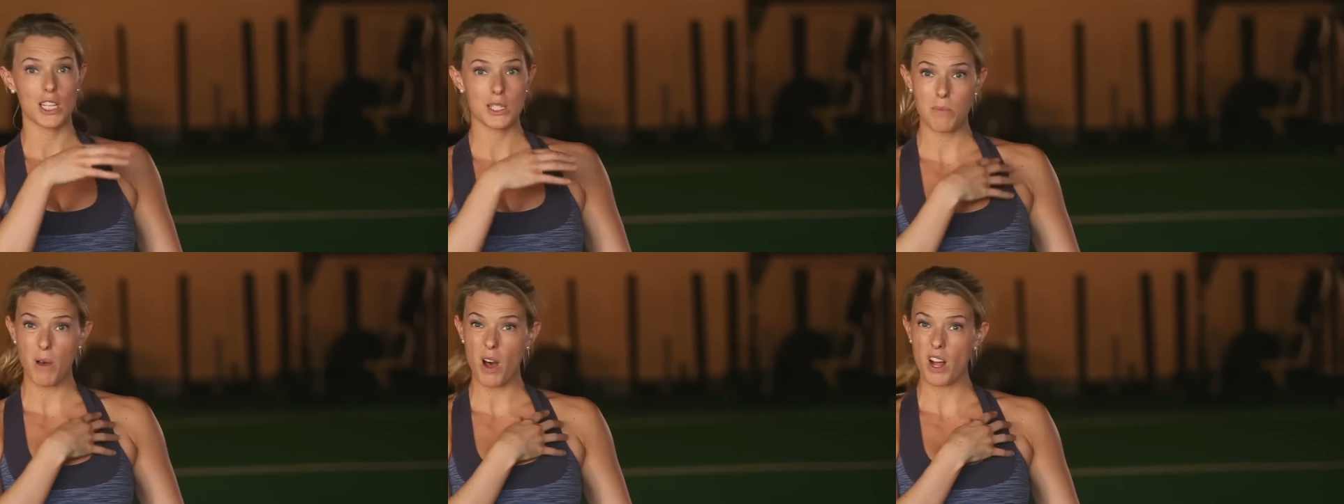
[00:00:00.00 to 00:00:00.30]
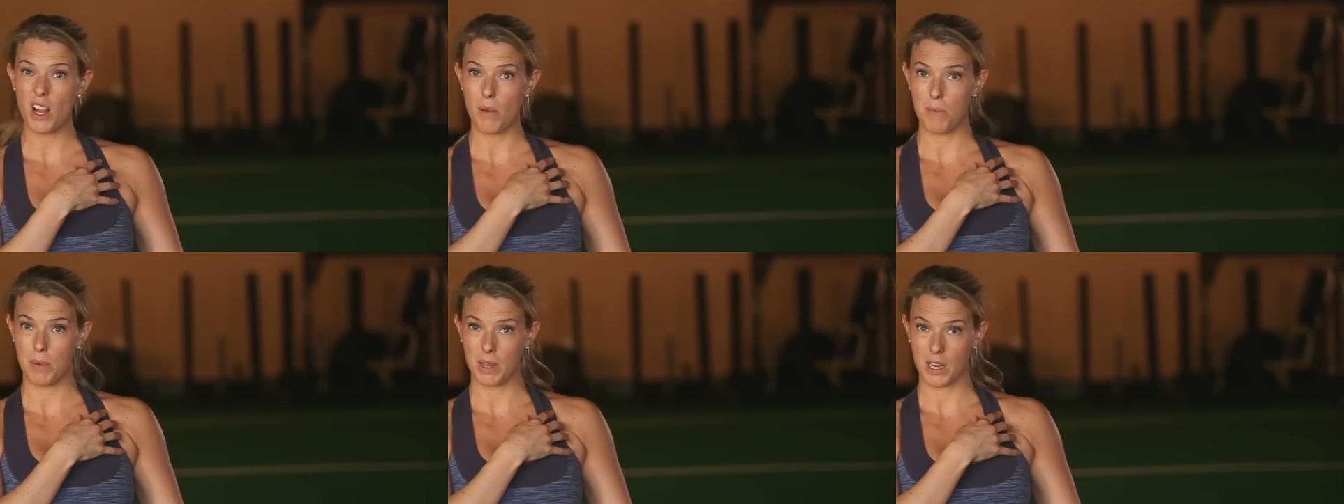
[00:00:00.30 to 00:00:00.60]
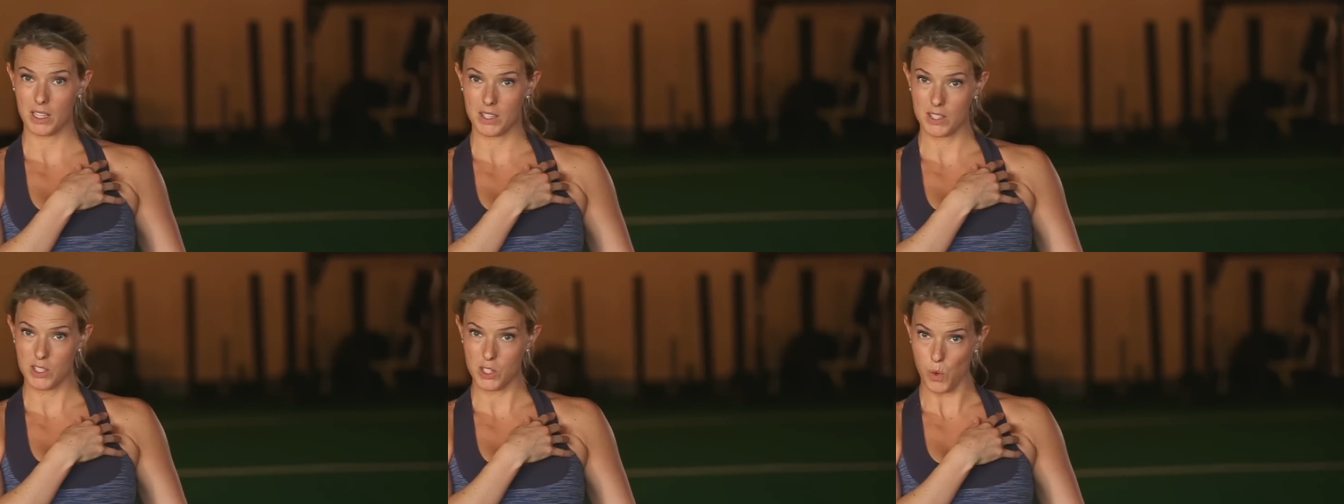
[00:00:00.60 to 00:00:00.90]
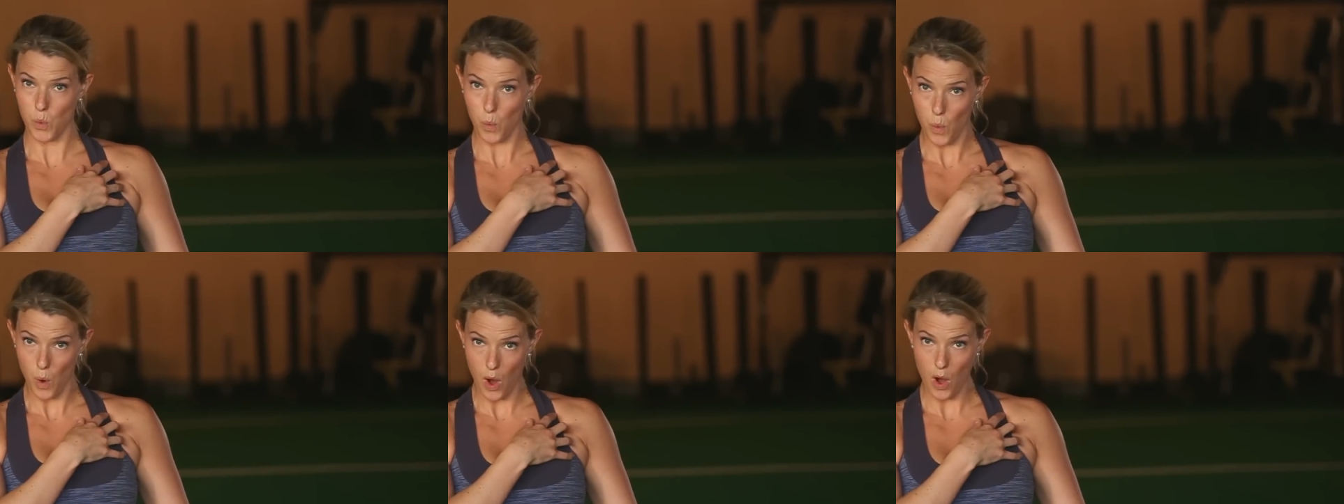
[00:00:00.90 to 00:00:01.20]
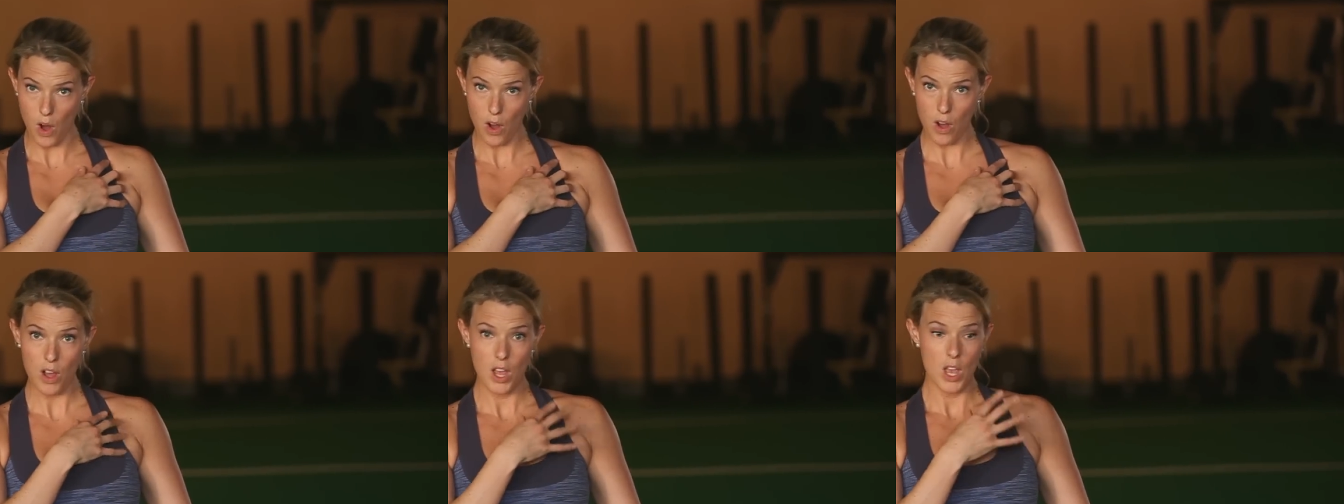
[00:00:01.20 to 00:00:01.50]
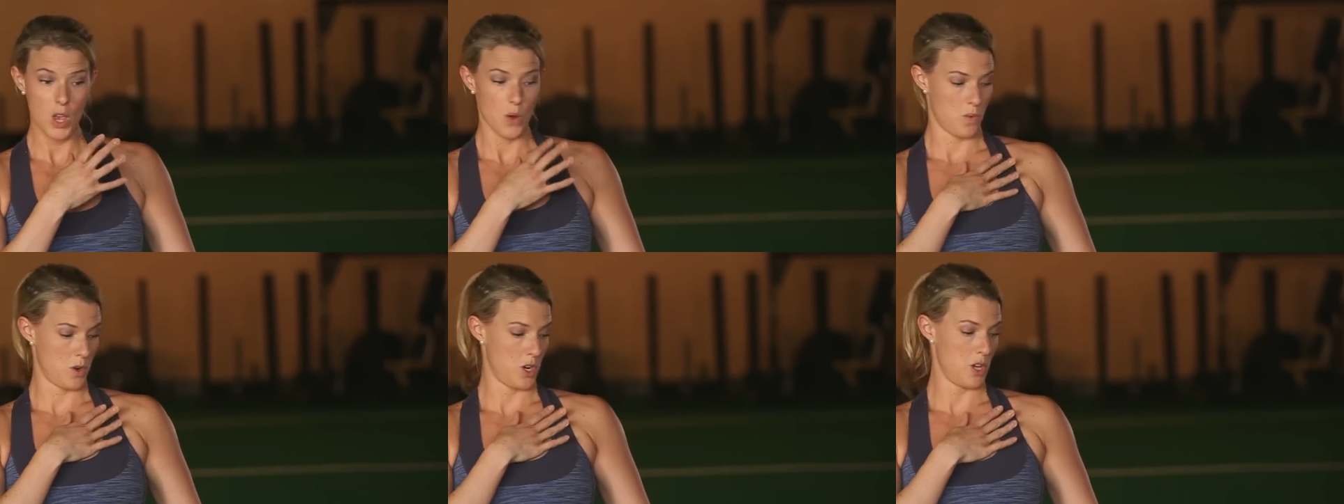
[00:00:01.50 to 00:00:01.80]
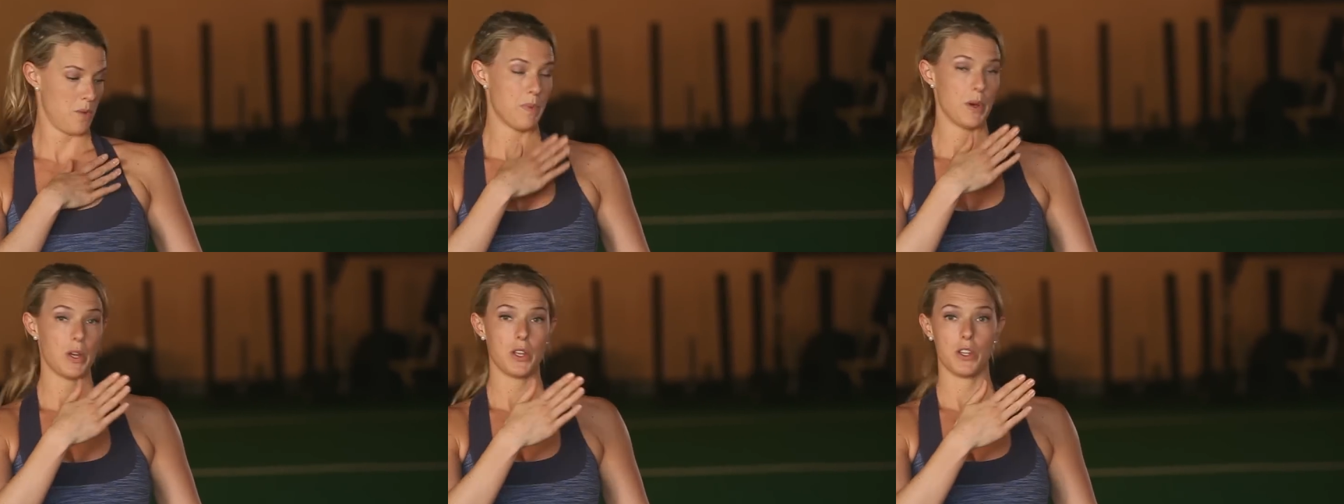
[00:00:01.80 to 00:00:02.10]
ball up against a wall, where you
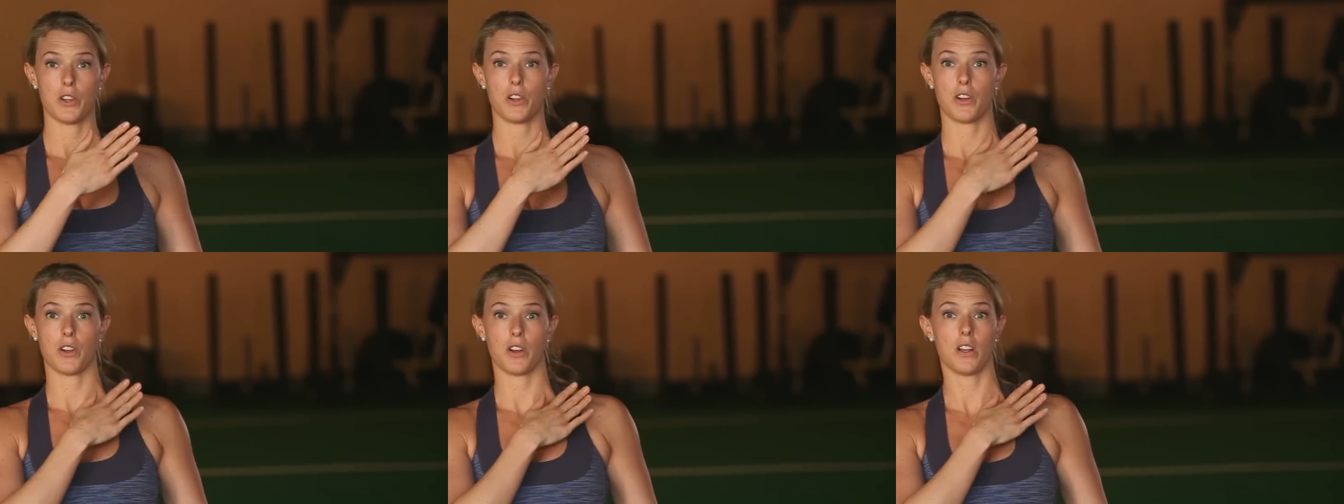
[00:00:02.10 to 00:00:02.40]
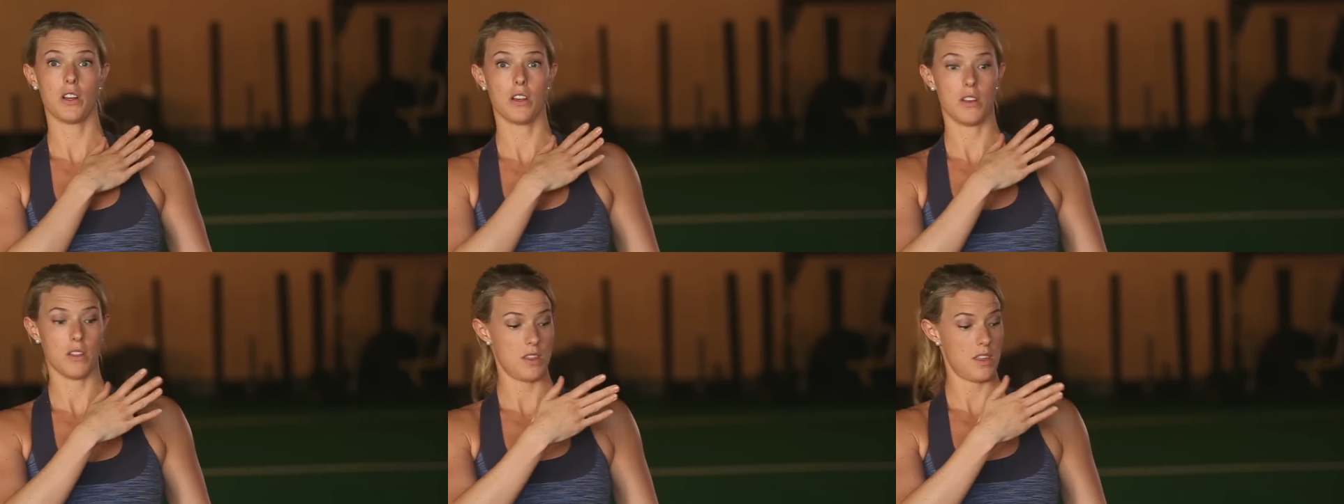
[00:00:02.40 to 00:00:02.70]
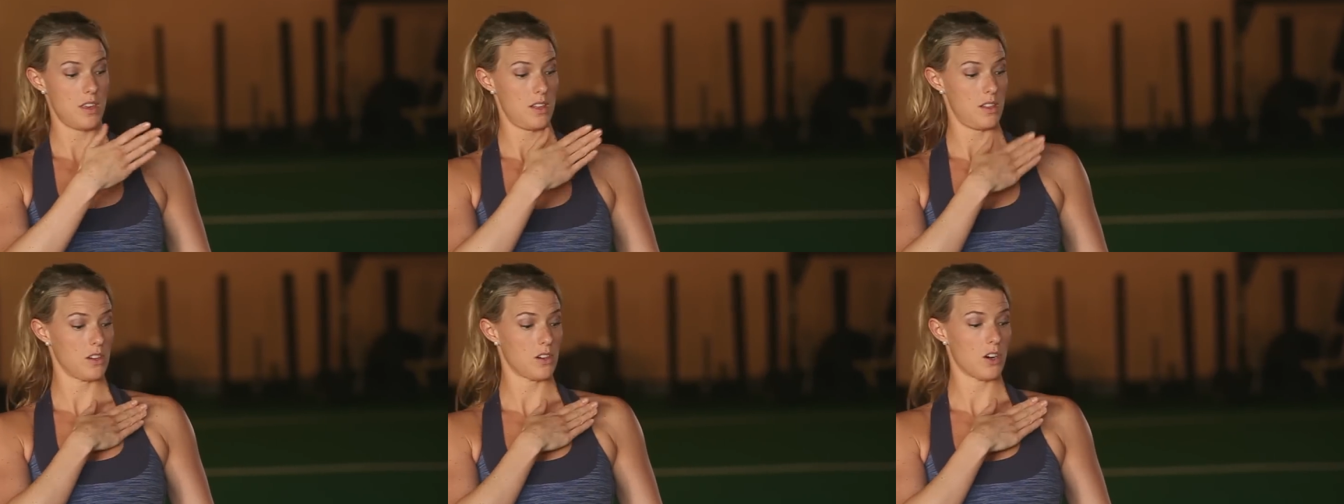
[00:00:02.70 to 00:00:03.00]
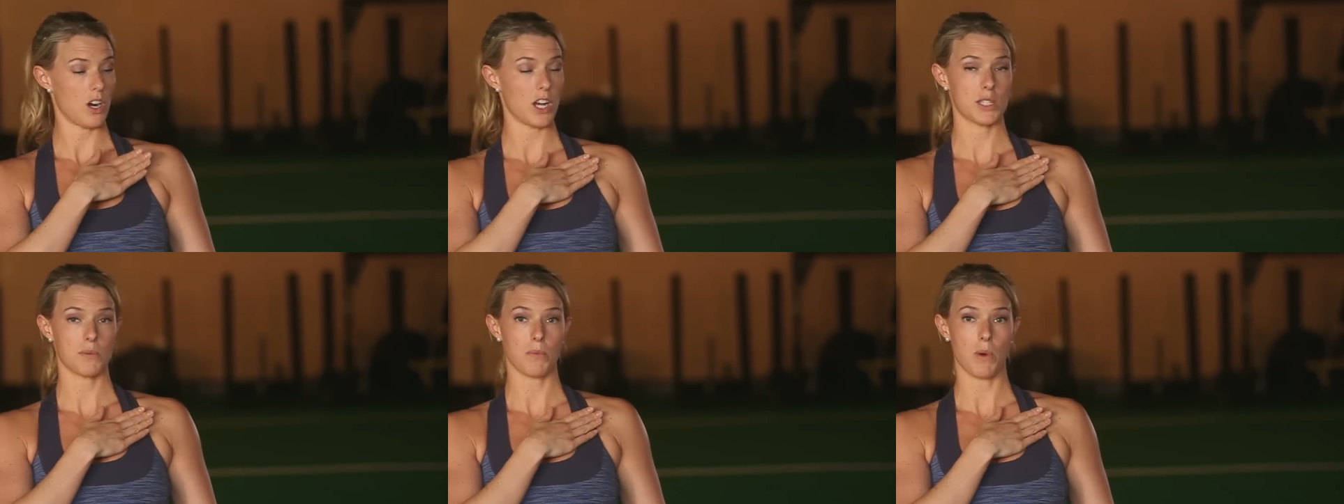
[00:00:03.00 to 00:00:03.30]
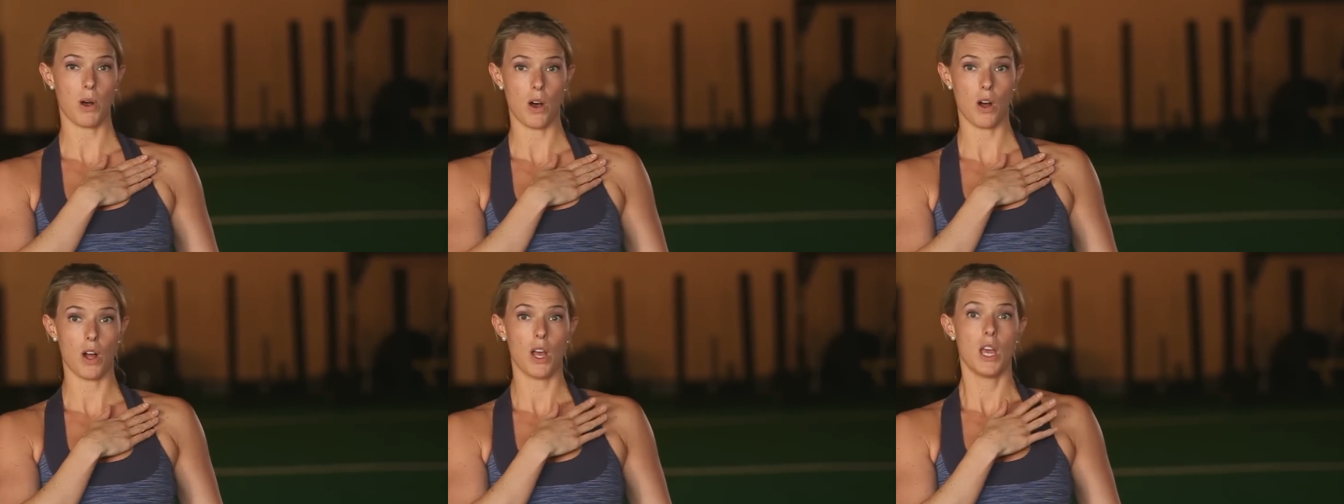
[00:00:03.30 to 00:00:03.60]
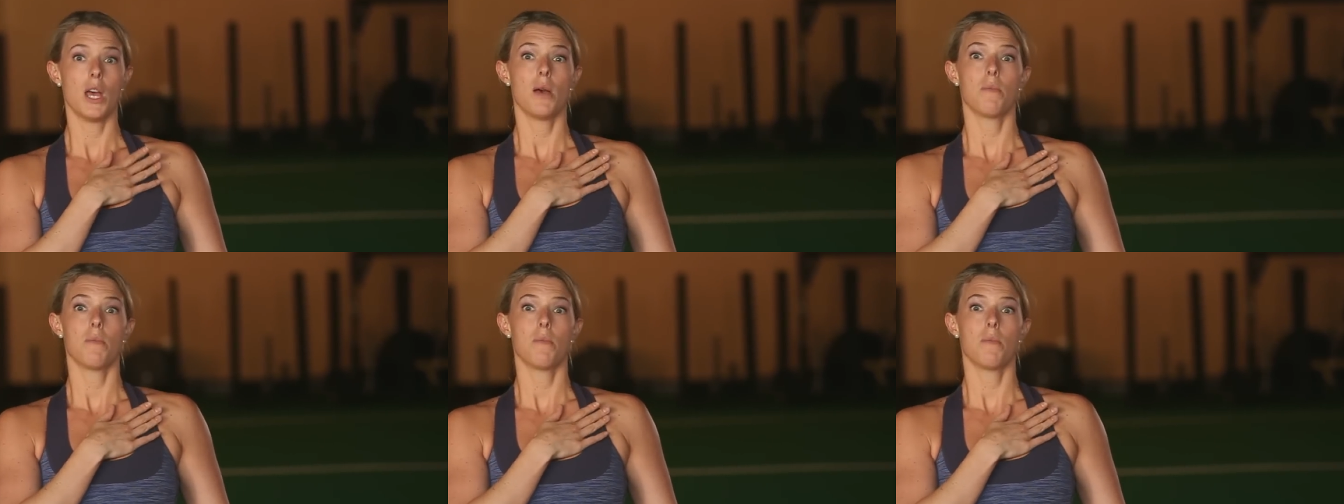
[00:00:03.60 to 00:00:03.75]
put the lacrosse ball